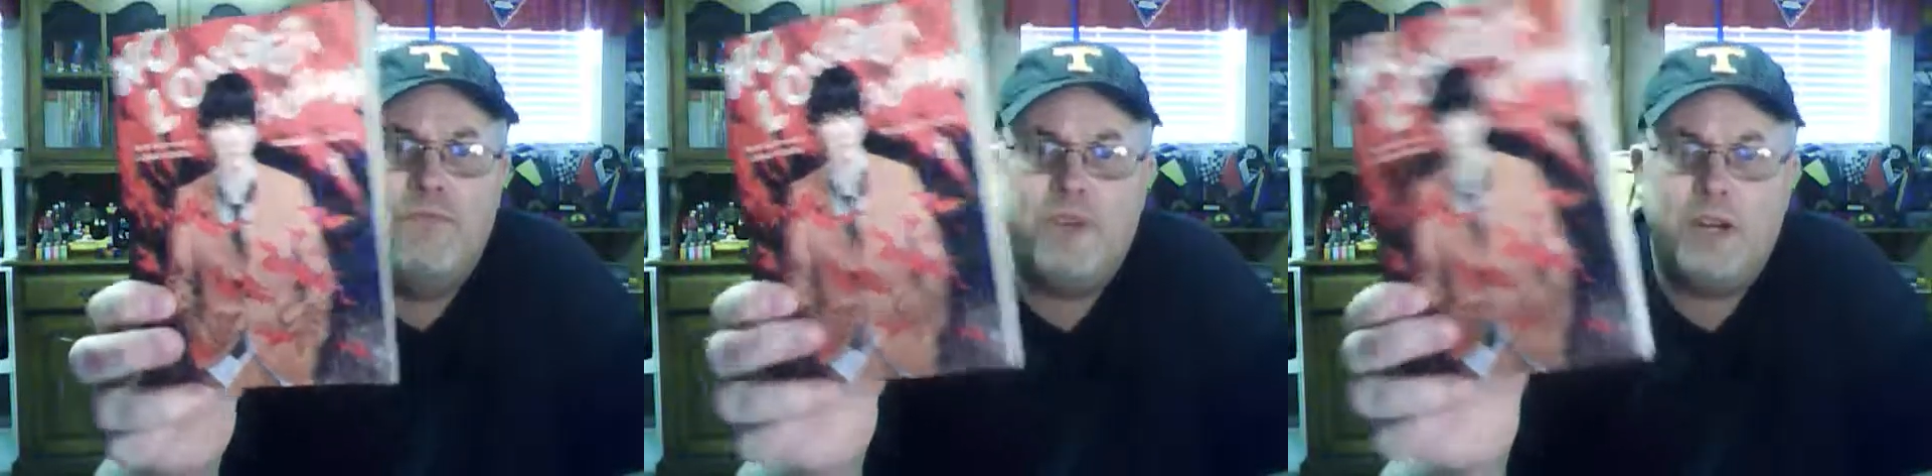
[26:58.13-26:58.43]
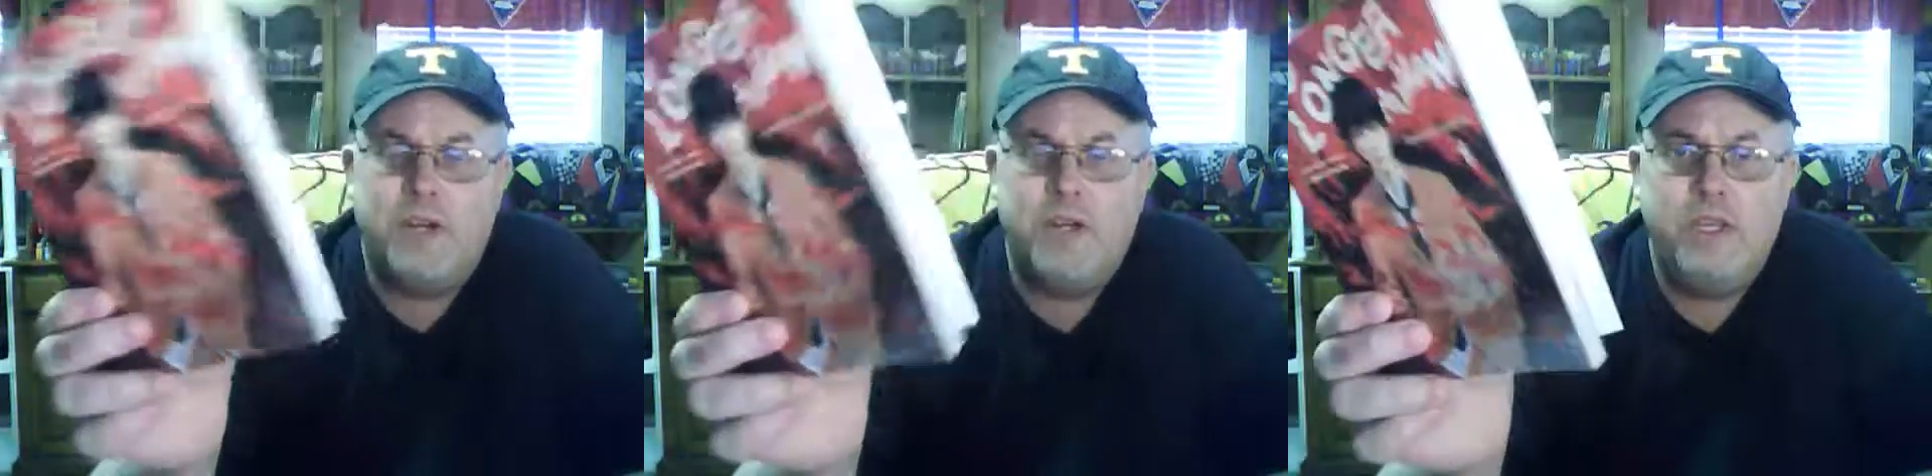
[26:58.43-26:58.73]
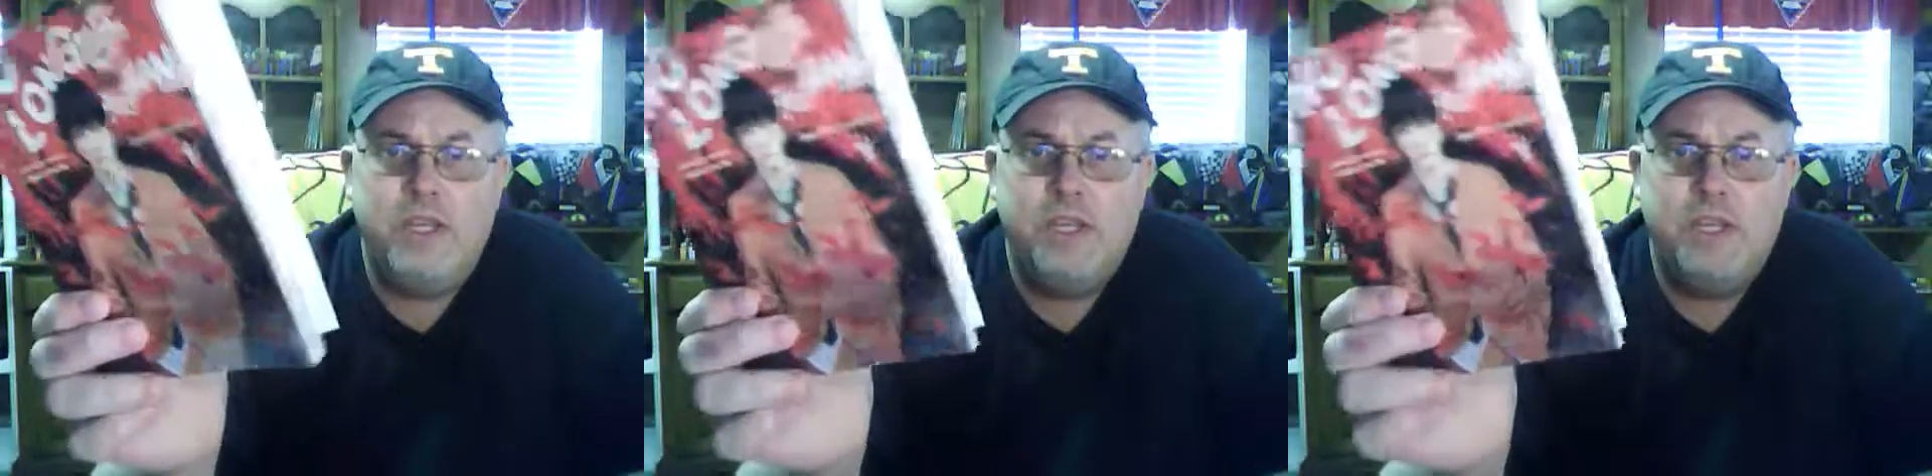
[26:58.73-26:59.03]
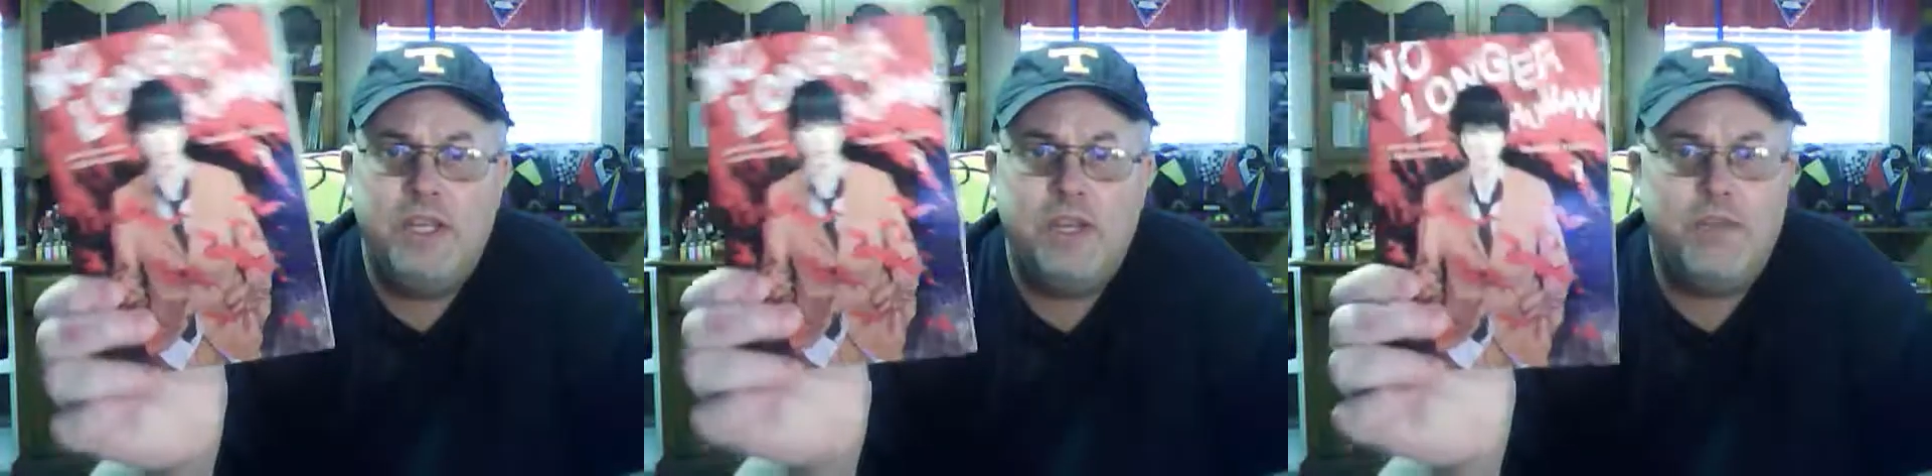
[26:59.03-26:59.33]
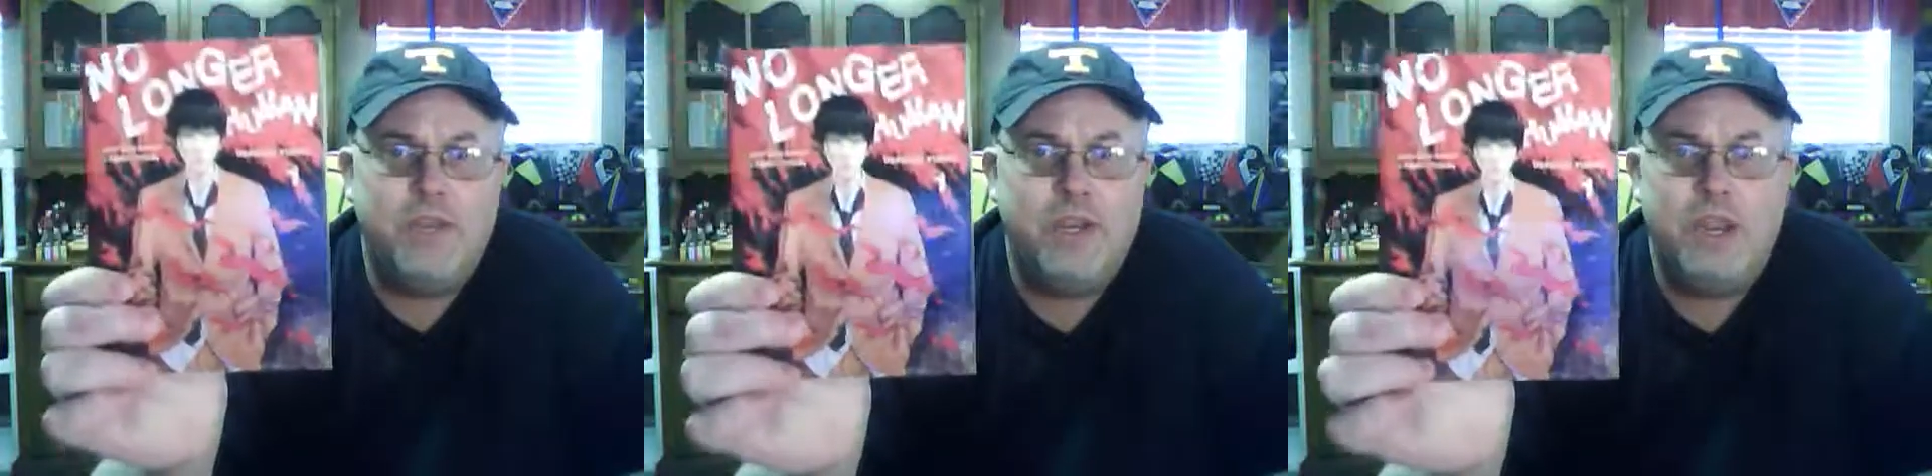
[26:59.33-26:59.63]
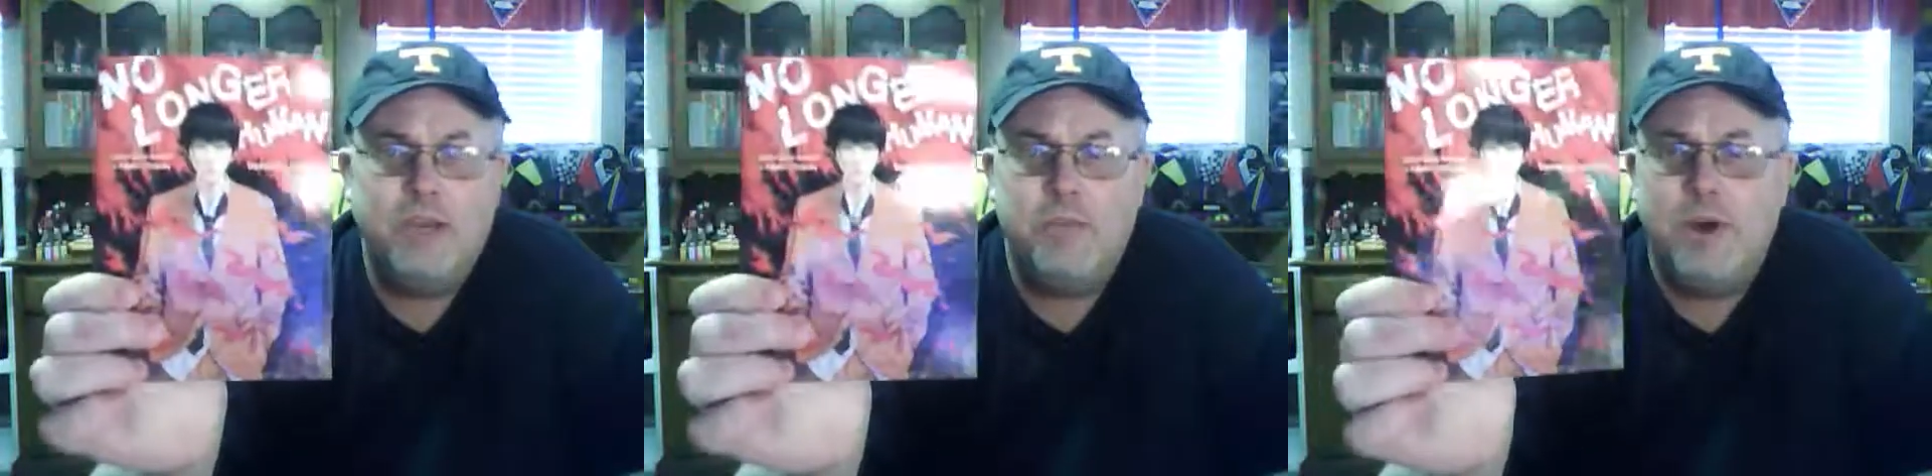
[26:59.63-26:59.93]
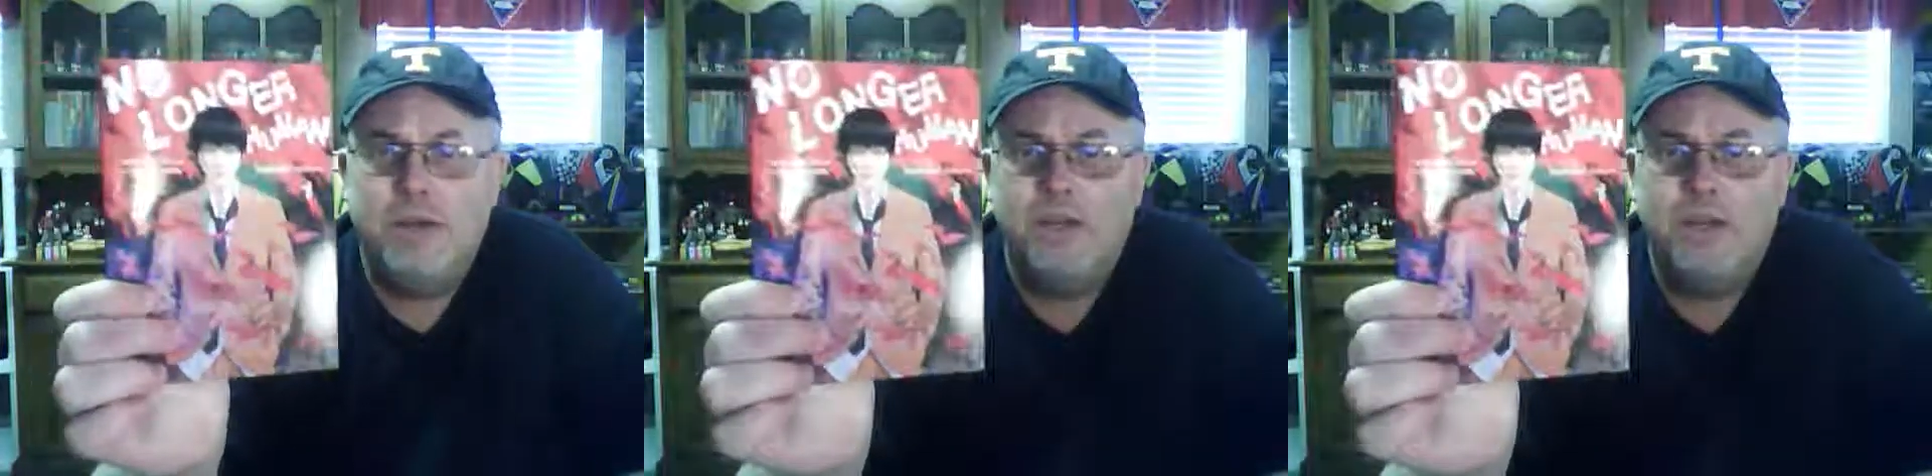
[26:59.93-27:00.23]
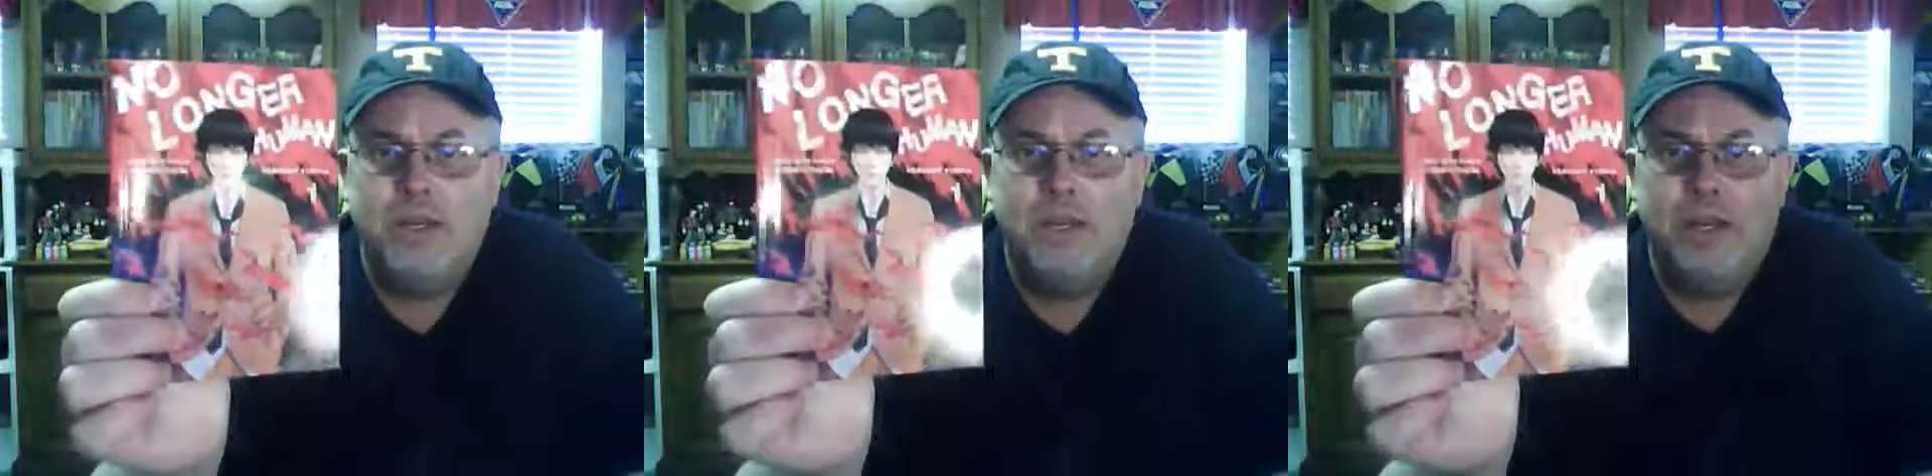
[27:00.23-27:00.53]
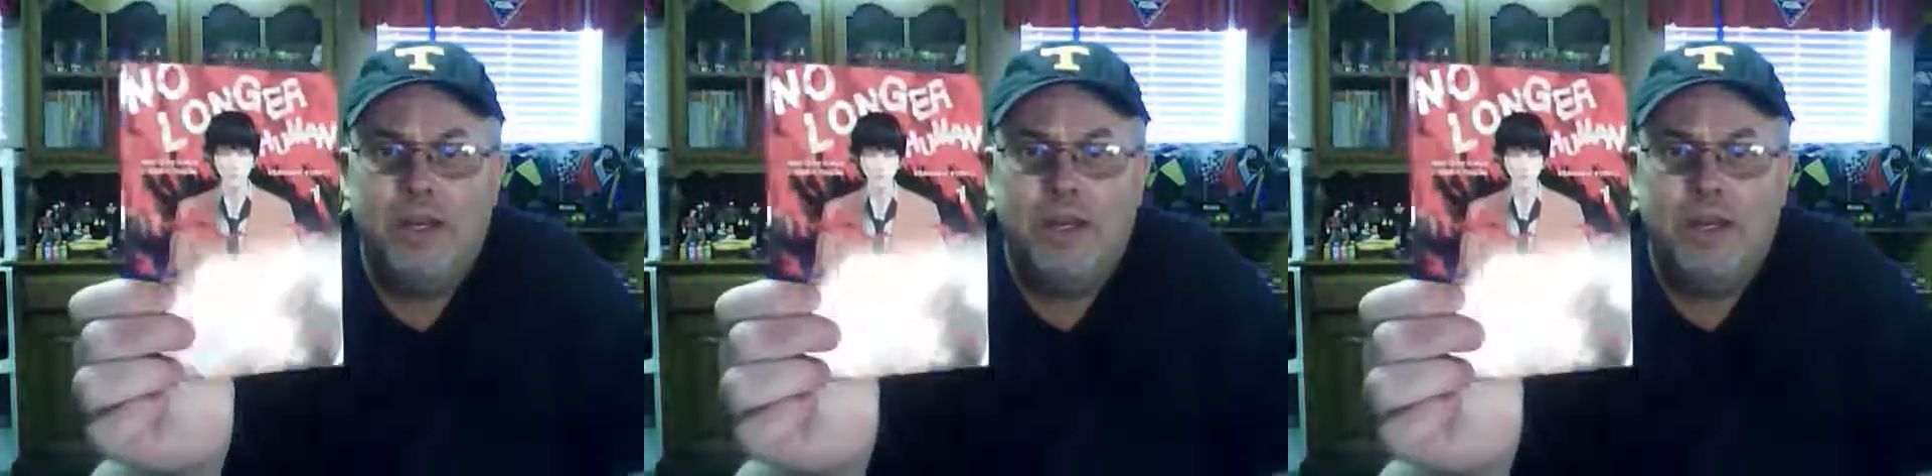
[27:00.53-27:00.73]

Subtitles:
Very different kind of manga.